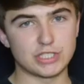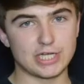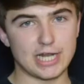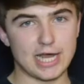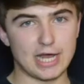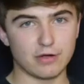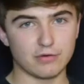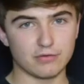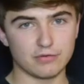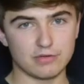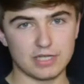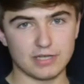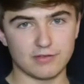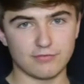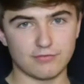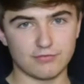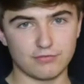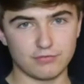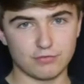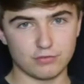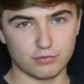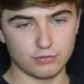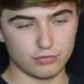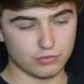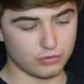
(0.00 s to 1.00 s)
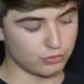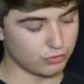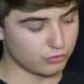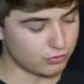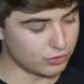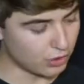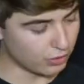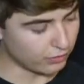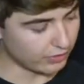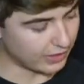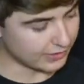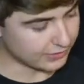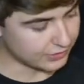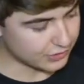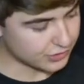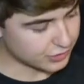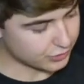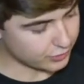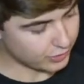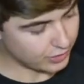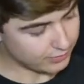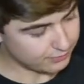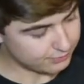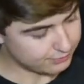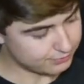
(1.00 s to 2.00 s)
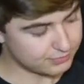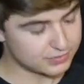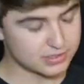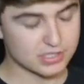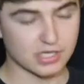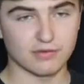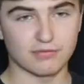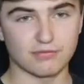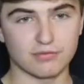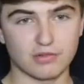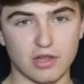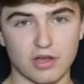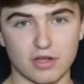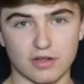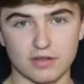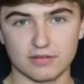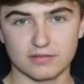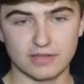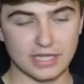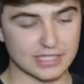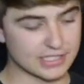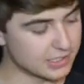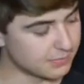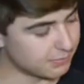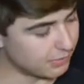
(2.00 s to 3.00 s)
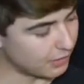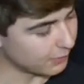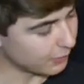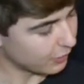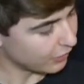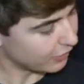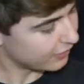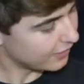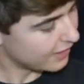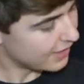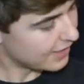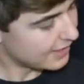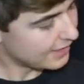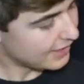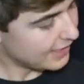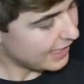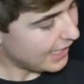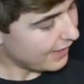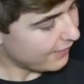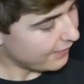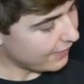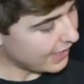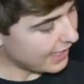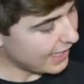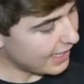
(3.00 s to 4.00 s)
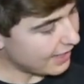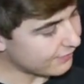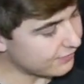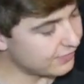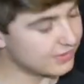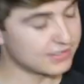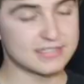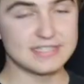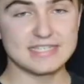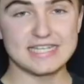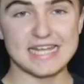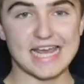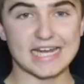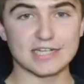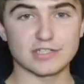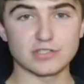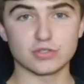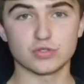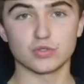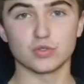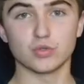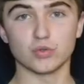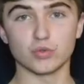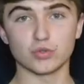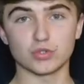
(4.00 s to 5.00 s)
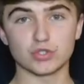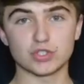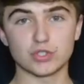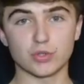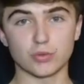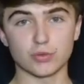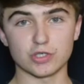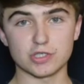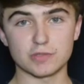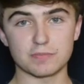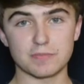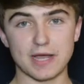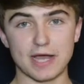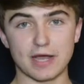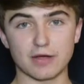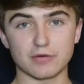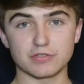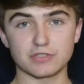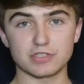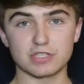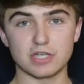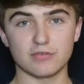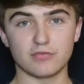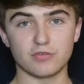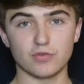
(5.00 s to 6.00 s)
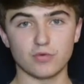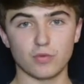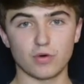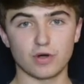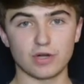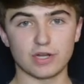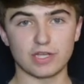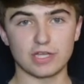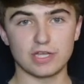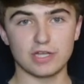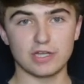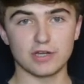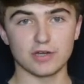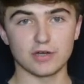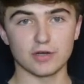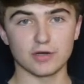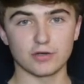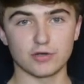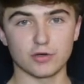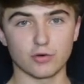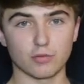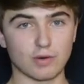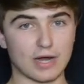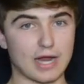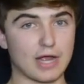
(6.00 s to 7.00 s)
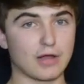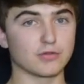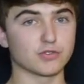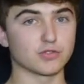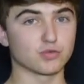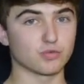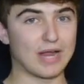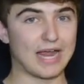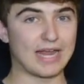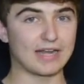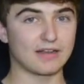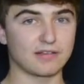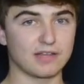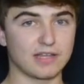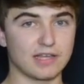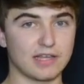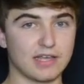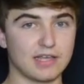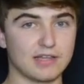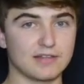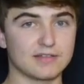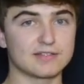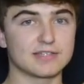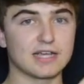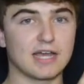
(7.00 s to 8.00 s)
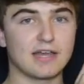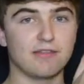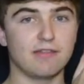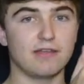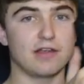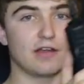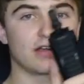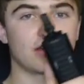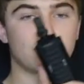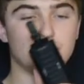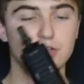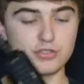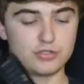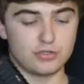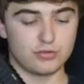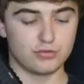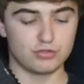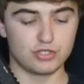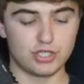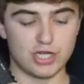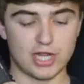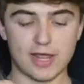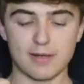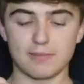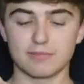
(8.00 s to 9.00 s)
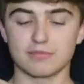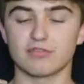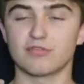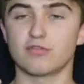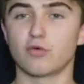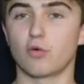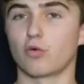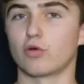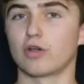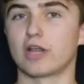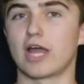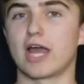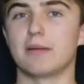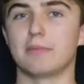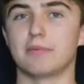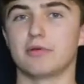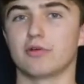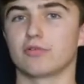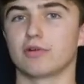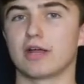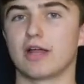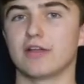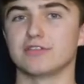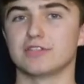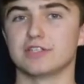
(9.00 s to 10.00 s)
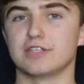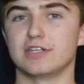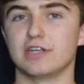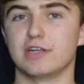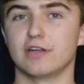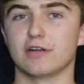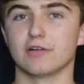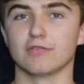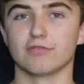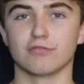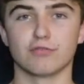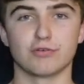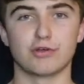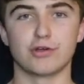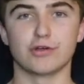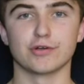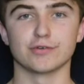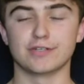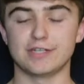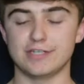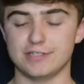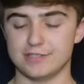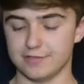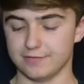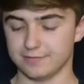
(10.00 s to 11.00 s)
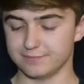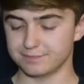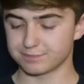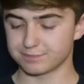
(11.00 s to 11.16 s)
it out. If you don't like this grip, tough luck. That's a bummer. And they have the tactical storage pouch if you want to hear your rounds rattling inside there because you jammed 4 9mm rounds in here for no reason.